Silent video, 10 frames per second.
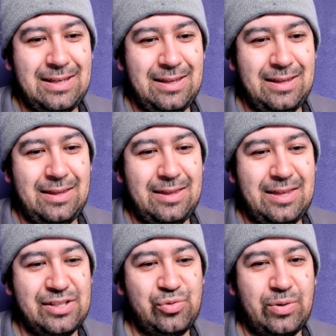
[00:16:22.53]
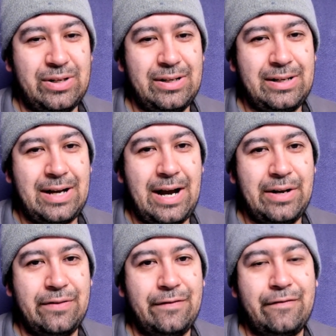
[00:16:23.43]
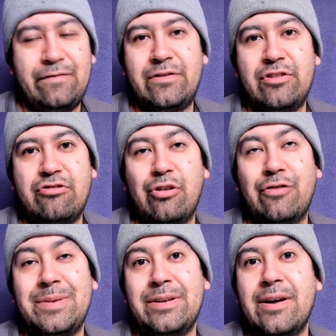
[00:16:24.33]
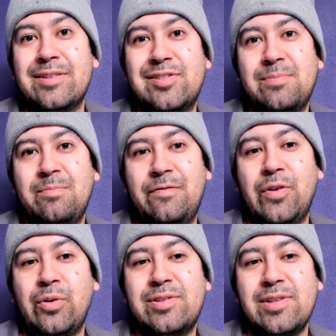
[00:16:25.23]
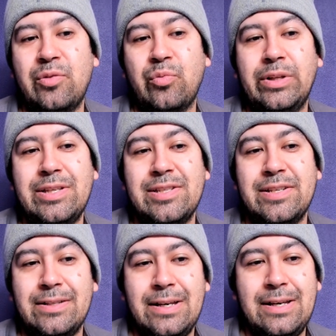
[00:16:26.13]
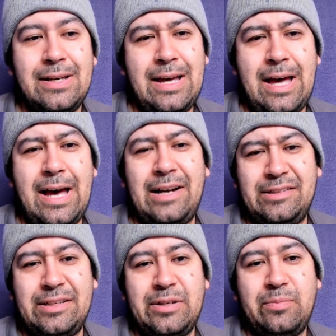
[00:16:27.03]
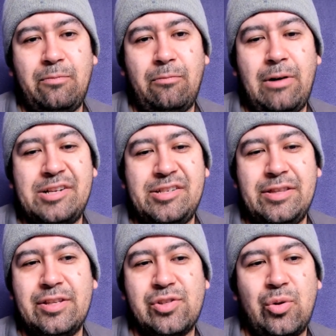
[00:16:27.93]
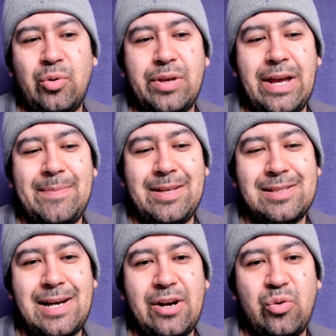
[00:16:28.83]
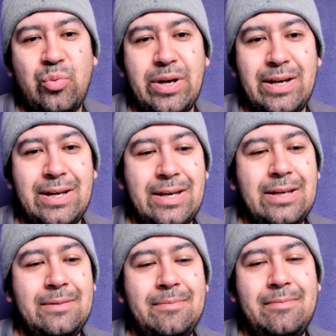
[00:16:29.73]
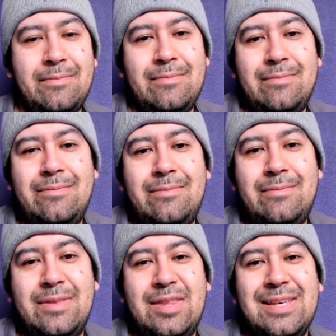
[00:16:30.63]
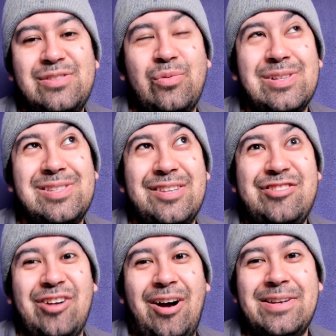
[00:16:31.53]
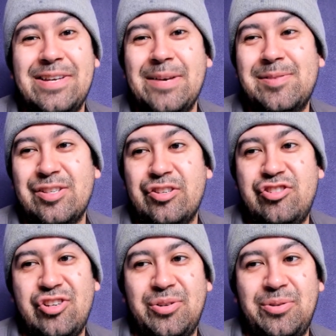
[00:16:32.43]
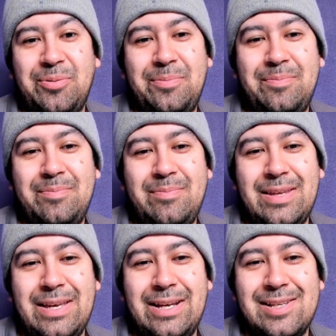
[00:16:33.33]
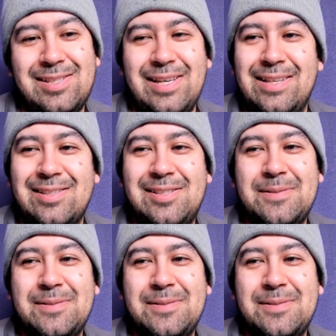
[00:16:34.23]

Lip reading: This one kind of drove me nuts, folks. It really did. Actually, watching this whole game the entire way, this was the John Gibson show, in a sense.